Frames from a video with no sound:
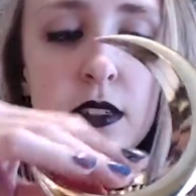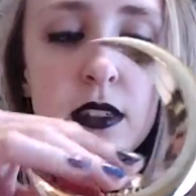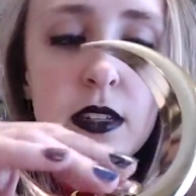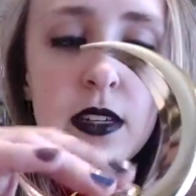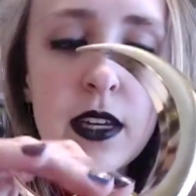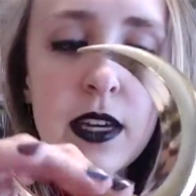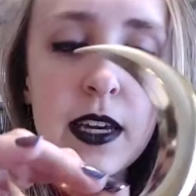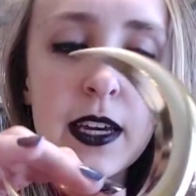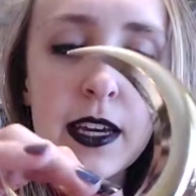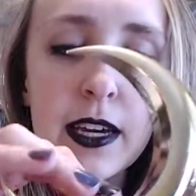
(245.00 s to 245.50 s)
in
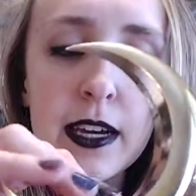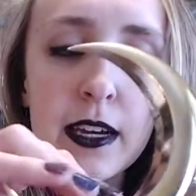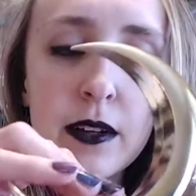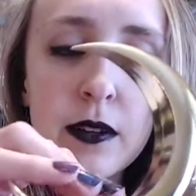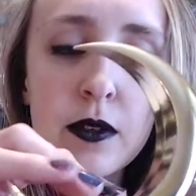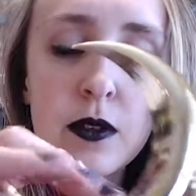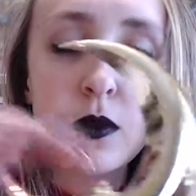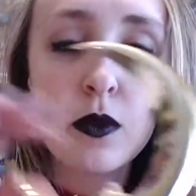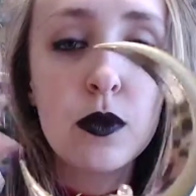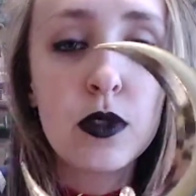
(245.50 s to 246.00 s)
here,
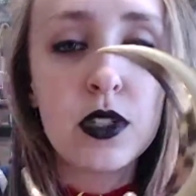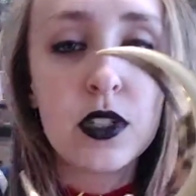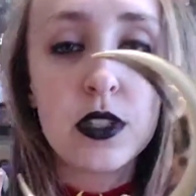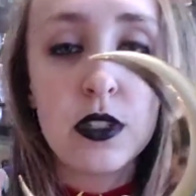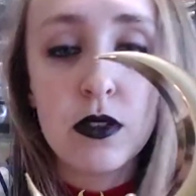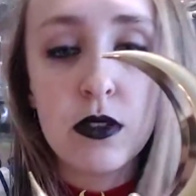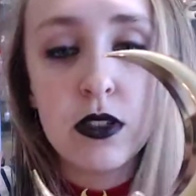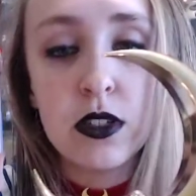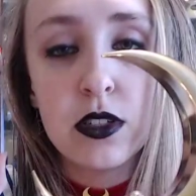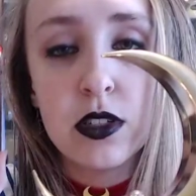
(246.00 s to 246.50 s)
which is
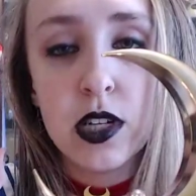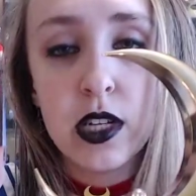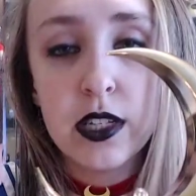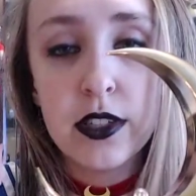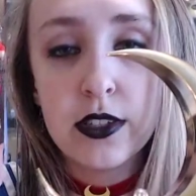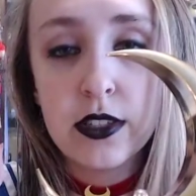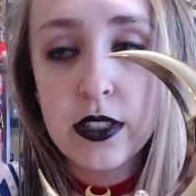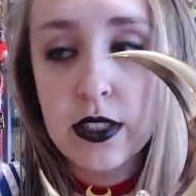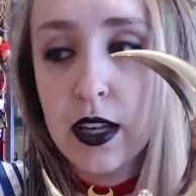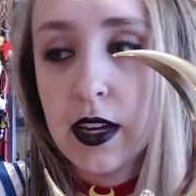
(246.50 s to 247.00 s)
going to change
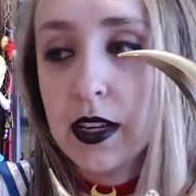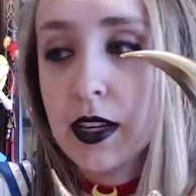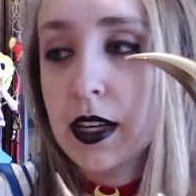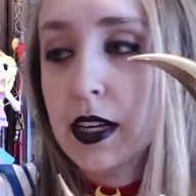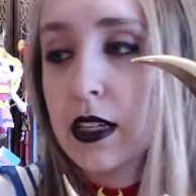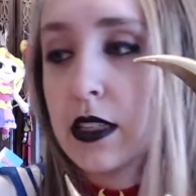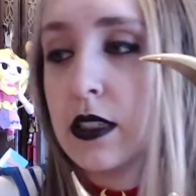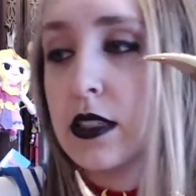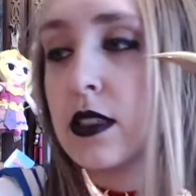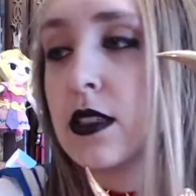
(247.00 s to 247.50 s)
your
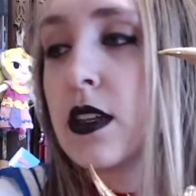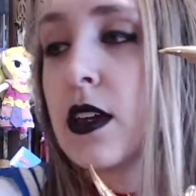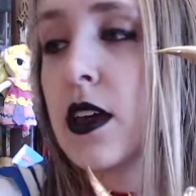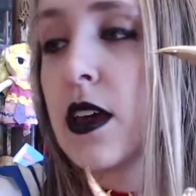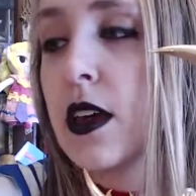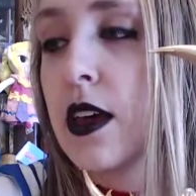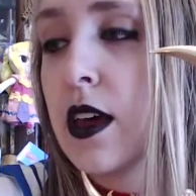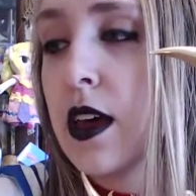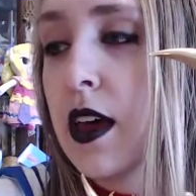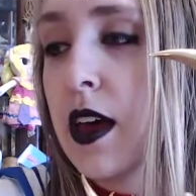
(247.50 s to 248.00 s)
settings.
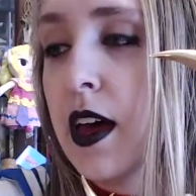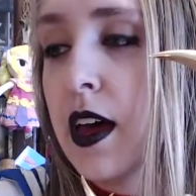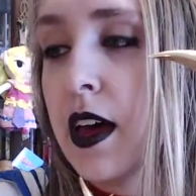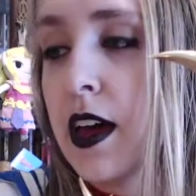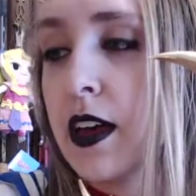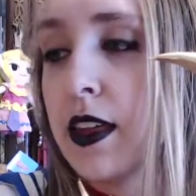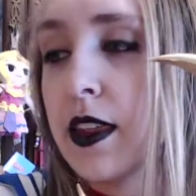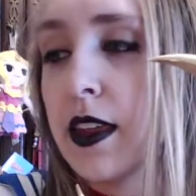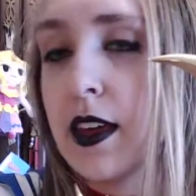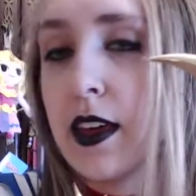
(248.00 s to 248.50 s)

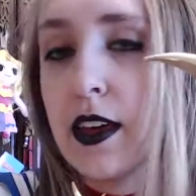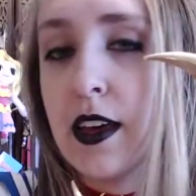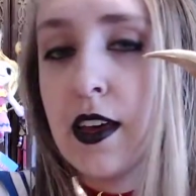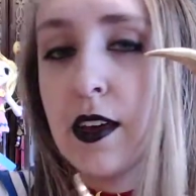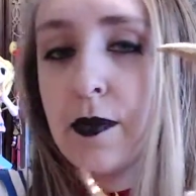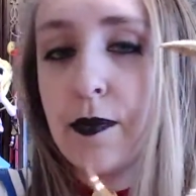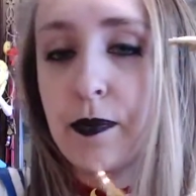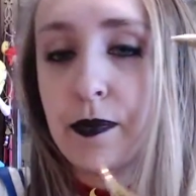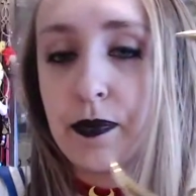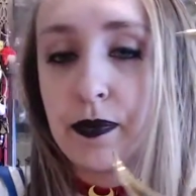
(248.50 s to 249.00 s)
And
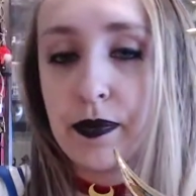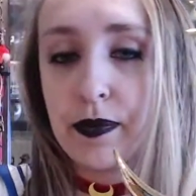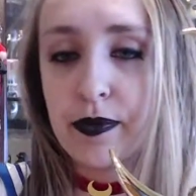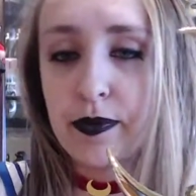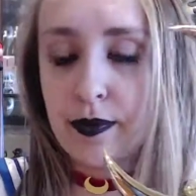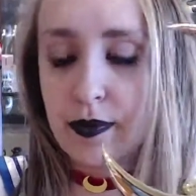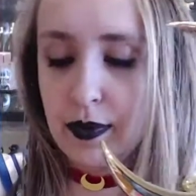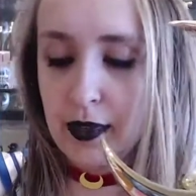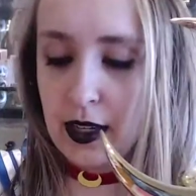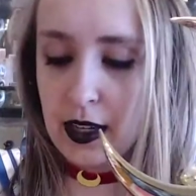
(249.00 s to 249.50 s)
then
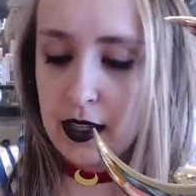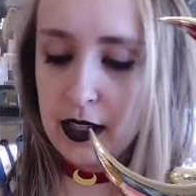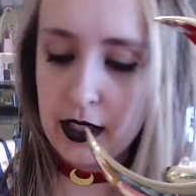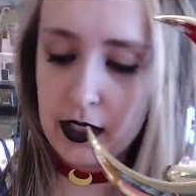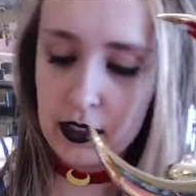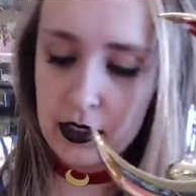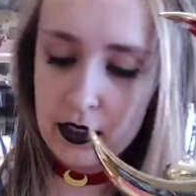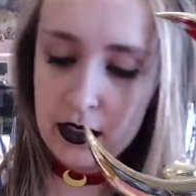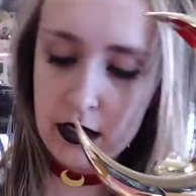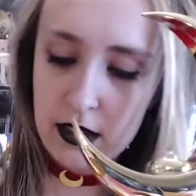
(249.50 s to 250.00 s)
it
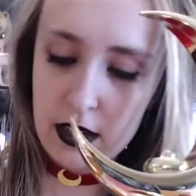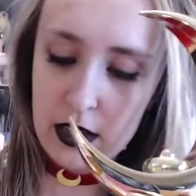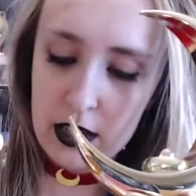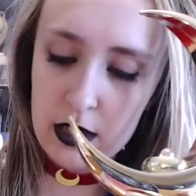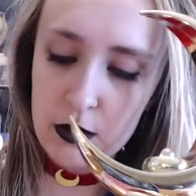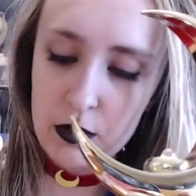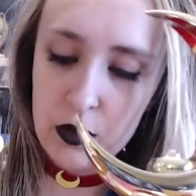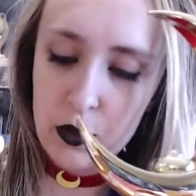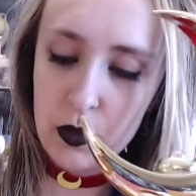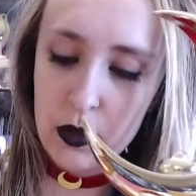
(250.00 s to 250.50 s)
also
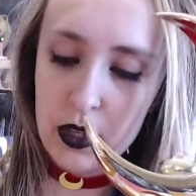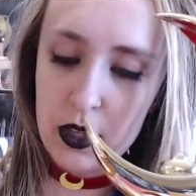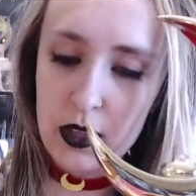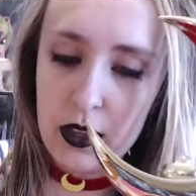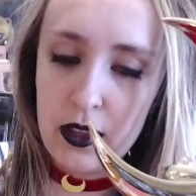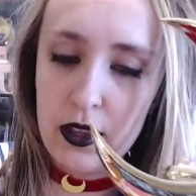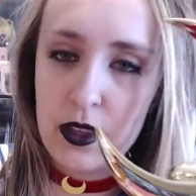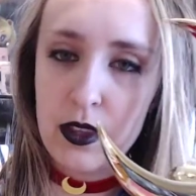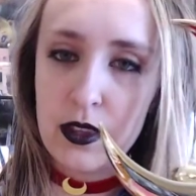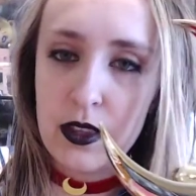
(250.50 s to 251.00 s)
comes with
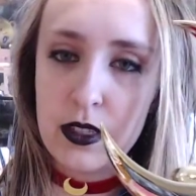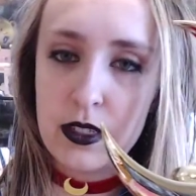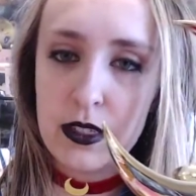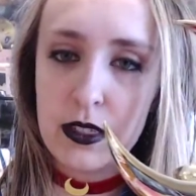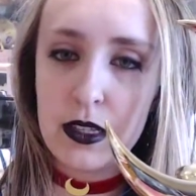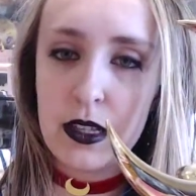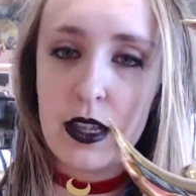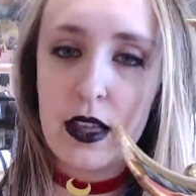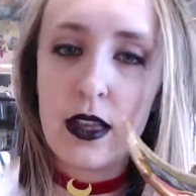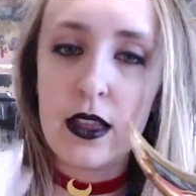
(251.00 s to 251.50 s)
this
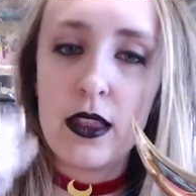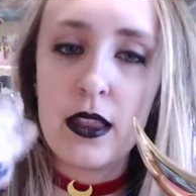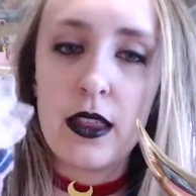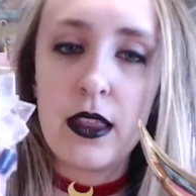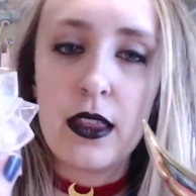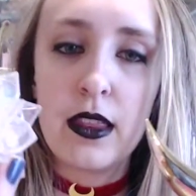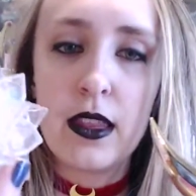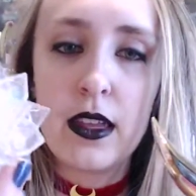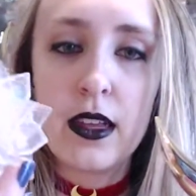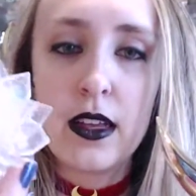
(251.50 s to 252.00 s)

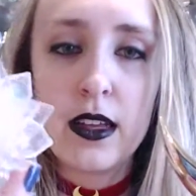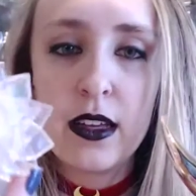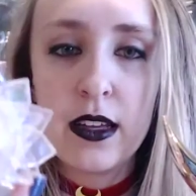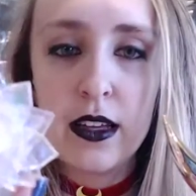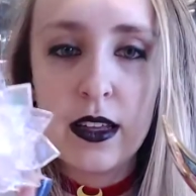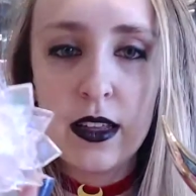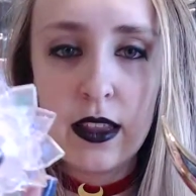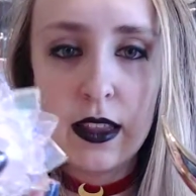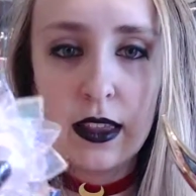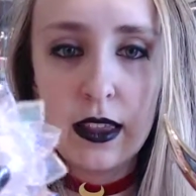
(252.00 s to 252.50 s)

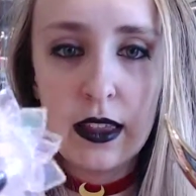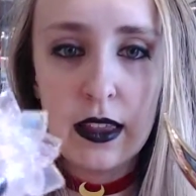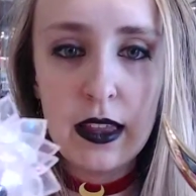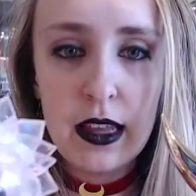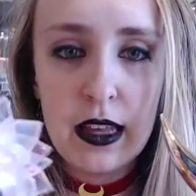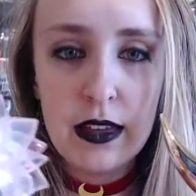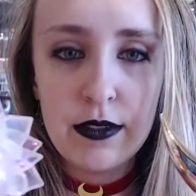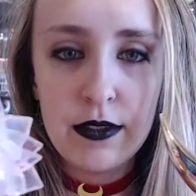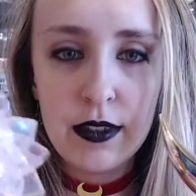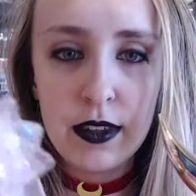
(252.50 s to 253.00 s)

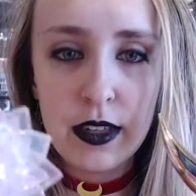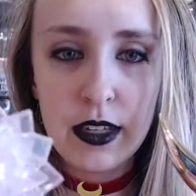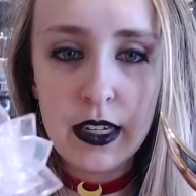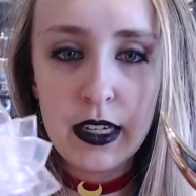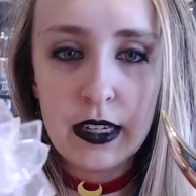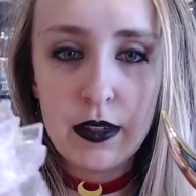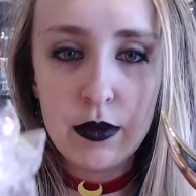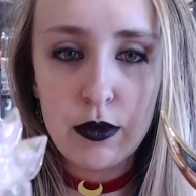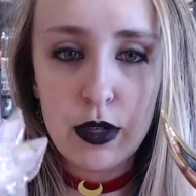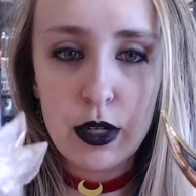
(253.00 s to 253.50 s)

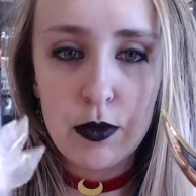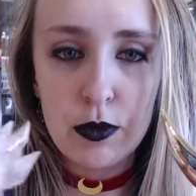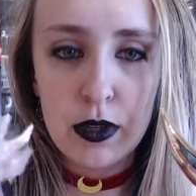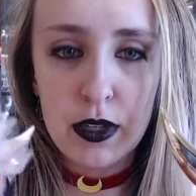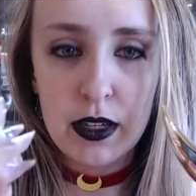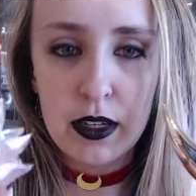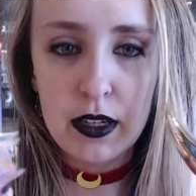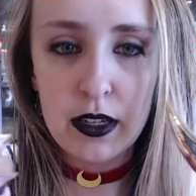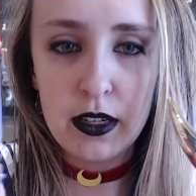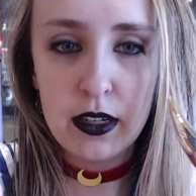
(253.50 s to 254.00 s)
lovely
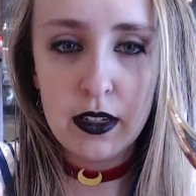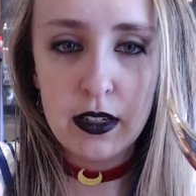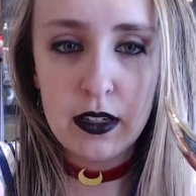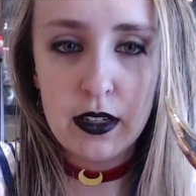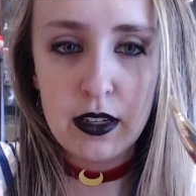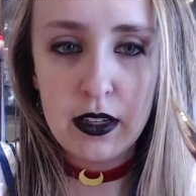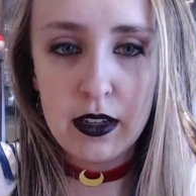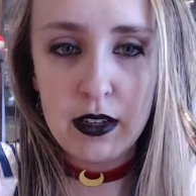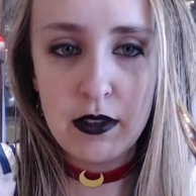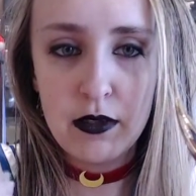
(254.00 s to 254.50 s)
replica
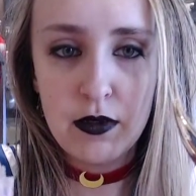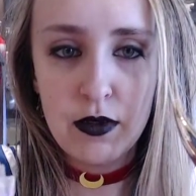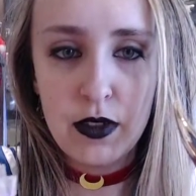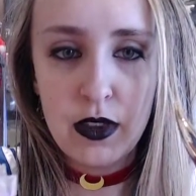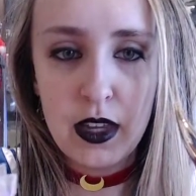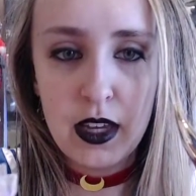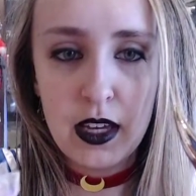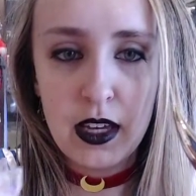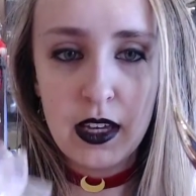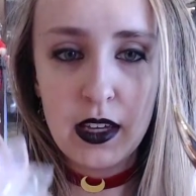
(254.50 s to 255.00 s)
of
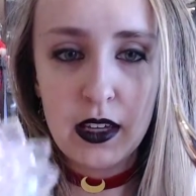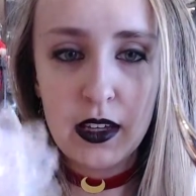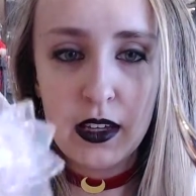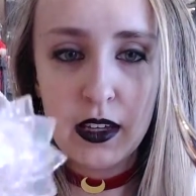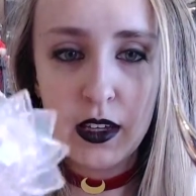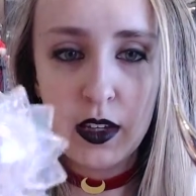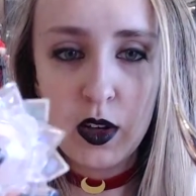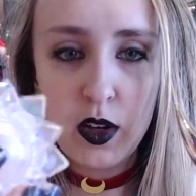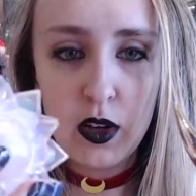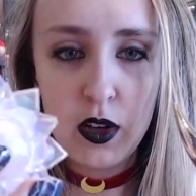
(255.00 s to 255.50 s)
the
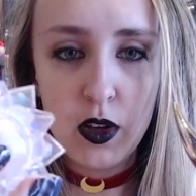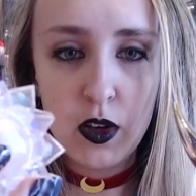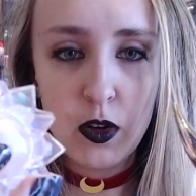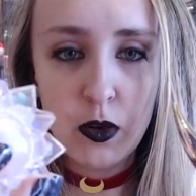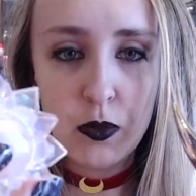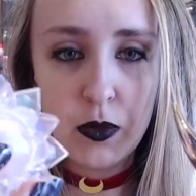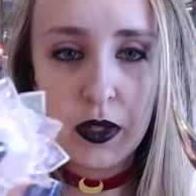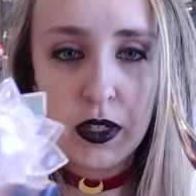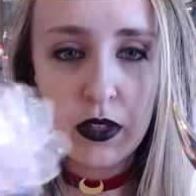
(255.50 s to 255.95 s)
open